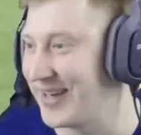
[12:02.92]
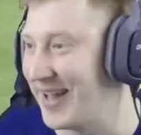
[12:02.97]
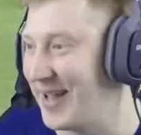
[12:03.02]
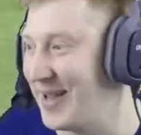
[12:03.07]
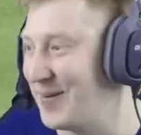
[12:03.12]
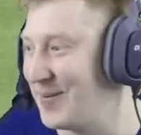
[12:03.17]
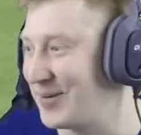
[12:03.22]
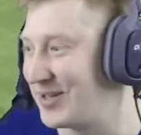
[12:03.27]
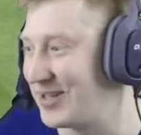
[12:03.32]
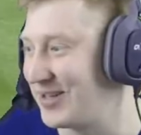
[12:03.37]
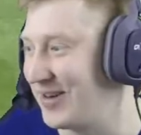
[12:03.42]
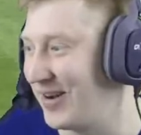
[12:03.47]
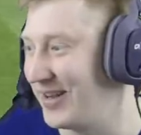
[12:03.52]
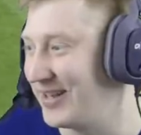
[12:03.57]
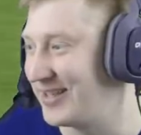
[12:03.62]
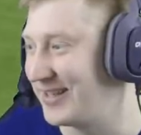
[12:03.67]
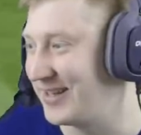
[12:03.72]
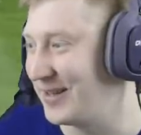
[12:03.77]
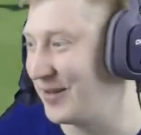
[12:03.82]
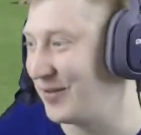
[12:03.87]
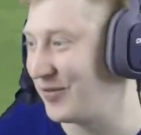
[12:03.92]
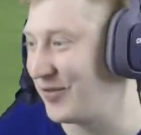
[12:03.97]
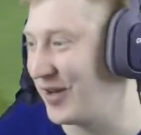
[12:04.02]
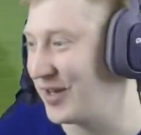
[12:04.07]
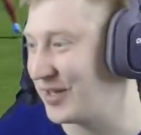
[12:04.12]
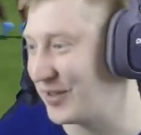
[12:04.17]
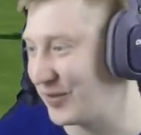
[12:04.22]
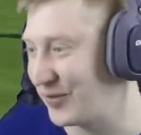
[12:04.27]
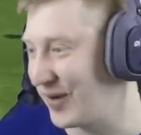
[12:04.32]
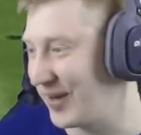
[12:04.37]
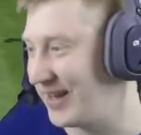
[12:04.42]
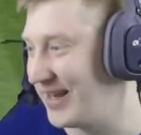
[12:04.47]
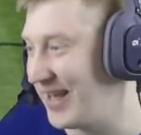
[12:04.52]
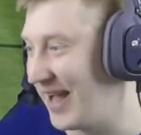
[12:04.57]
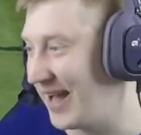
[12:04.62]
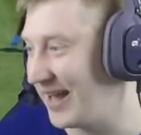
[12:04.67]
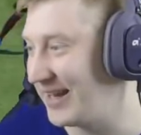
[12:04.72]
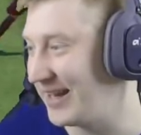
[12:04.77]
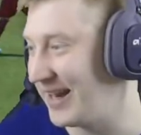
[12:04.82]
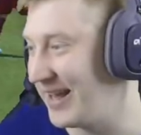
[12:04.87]
Cambridge United in the first friendly.
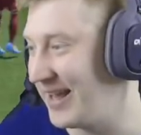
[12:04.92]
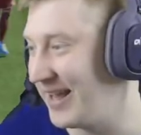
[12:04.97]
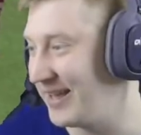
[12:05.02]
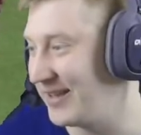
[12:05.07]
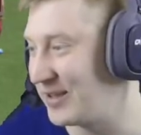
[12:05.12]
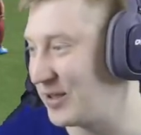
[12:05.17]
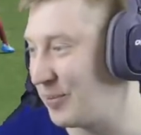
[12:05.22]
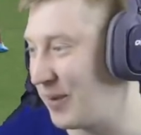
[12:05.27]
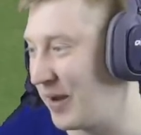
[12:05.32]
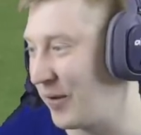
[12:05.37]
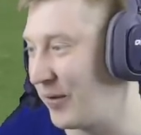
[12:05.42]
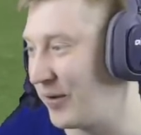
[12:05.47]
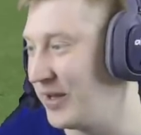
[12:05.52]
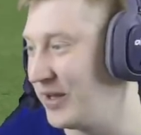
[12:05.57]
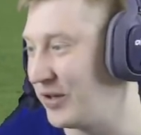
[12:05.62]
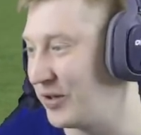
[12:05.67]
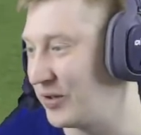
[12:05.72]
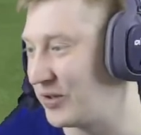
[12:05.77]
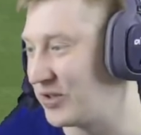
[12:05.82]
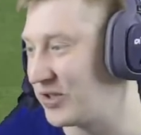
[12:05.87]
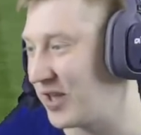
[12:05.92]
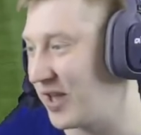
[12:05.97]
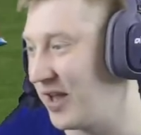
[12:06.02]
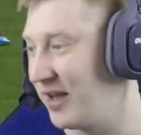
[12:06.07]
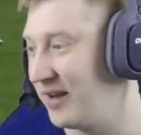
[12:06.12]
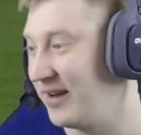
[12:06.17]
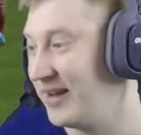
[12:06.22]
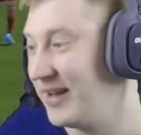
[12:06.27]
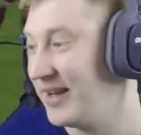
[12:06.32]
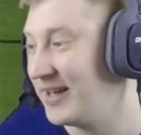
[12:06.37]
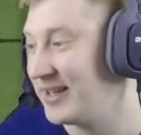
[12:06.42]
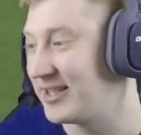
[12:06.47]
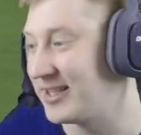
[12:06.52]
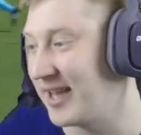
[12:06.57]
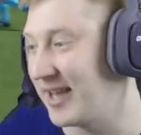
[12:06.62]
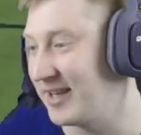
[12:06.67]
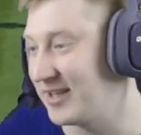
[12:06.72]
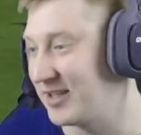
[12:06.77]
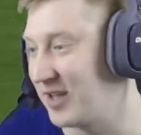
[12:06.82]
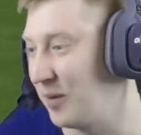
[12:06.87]
Halliday into Berry. Good turn.
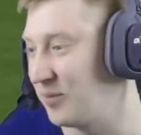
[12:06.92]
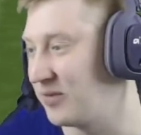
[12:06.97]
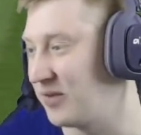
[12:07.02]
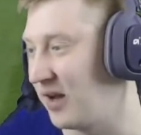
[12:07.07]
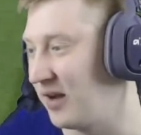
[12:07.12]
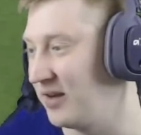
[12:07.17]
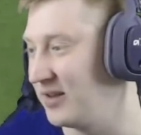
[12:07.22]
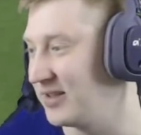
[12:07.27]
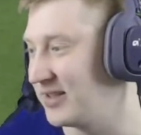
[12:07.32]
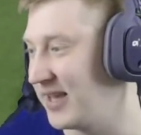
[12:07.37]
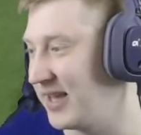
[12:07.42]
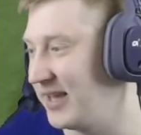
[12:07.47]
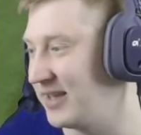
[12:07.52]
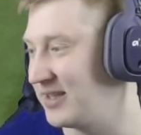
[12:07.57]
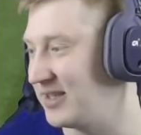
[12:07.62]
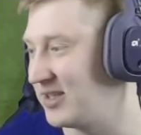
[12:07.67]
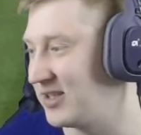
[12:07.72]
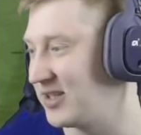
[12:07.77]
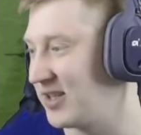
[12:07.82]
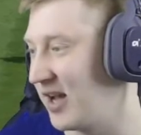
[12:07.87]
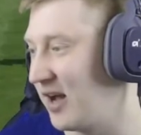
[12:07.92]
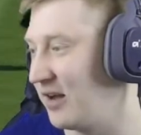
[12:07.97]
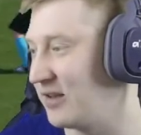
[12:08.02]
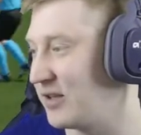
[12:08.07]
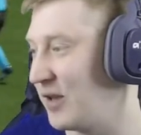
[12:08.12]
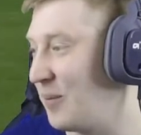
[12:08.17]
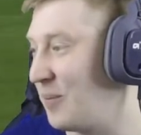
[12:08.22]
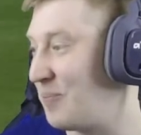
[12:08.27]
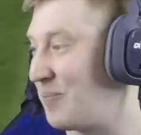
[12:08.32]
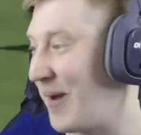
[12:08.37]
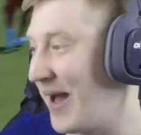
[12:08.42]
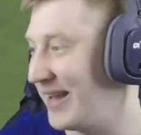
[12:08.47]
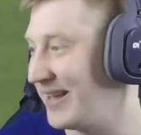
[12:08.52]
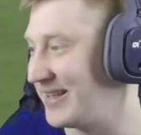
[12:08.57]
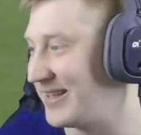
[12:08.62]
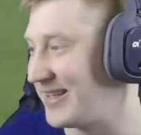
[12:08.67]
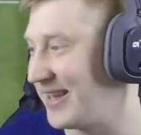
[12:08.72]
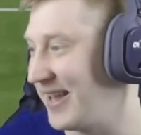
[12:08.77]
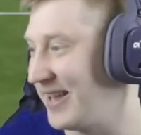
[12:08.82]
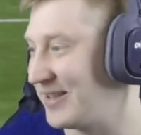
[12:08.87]
Sets up Dunk. Takes his touch.
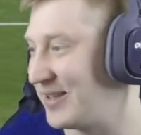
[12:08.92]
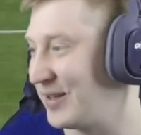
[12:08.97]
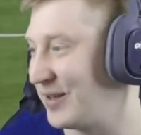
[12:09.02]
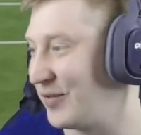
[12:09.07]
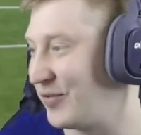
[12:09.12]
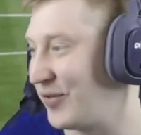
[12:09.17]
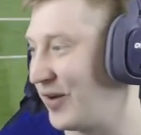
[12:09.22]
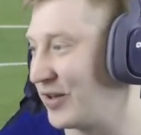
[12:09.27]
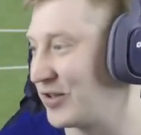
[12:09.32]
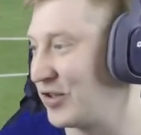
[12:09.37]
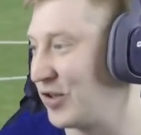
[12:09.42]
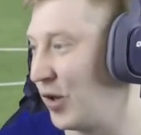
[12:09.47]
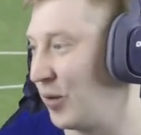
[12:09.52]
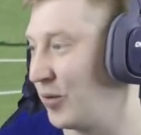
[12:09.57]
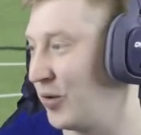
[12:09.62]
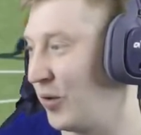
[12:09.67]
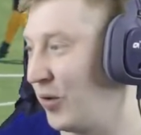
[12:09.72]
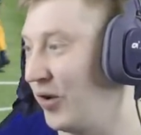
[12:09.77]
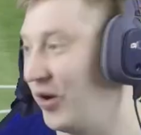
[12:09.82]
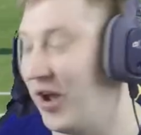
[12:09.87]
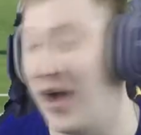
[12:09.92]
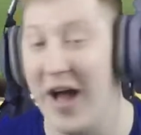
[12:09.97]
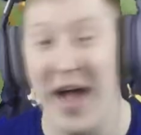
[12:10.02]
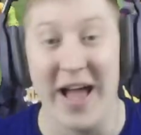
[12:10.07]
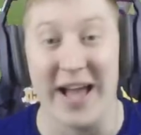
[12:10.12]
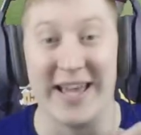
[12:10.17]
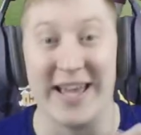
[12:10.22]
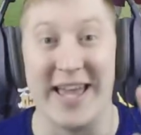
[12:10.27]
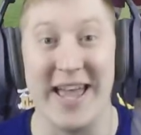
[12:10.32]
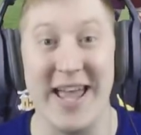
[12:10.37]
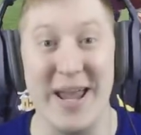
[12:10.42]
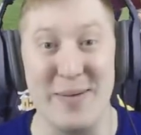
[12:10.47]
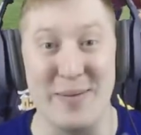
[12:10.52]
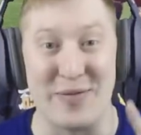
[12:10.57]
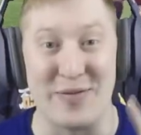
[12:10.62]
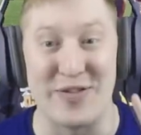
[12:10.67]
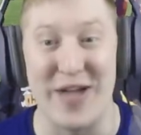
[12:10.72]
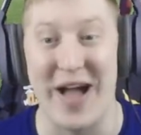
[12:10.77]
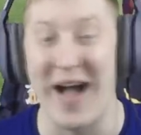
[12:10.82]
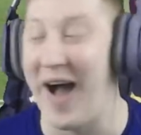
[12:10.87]
Bangs it into the far top corner.
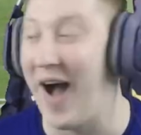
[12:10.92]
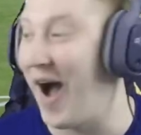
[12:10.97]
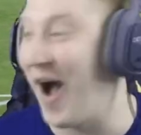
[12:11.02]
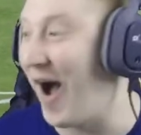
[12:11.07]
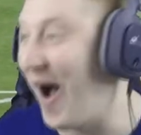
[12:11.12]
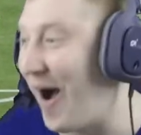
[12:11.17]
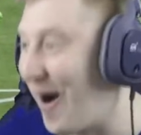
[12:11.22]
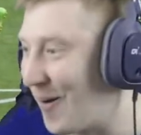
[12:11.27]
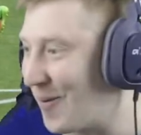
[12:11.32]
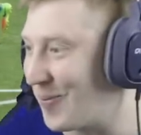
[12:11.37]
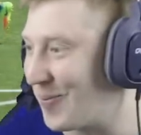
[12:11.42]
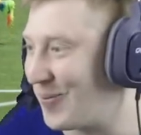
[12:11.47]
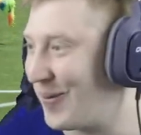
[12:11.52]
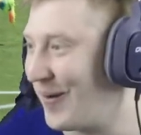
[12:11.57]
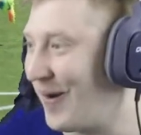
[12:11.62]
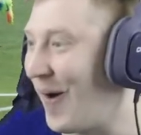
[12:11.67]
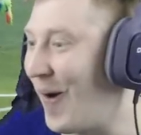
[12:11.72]
Keep that up.